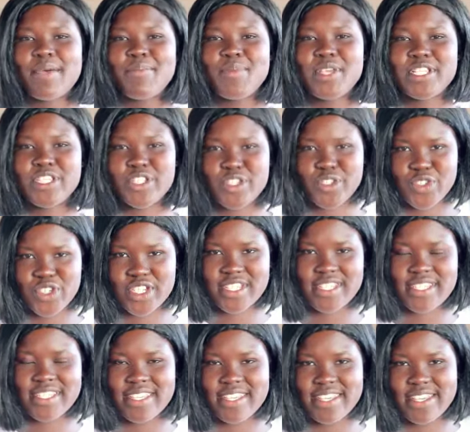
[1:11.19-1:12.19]
Amito
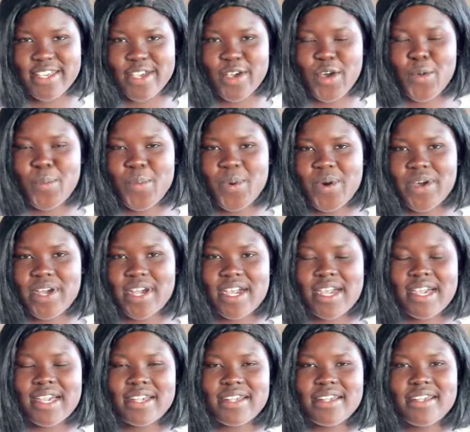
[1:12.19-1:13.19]
Chesi
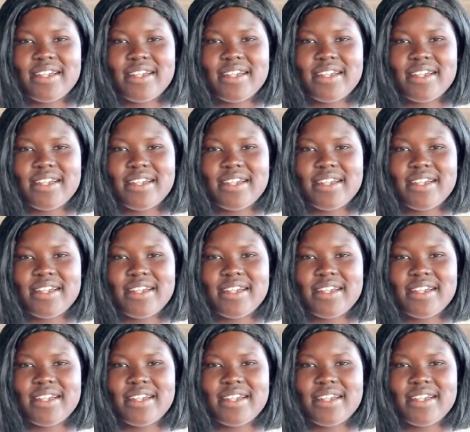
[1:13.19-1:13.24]
Opoka.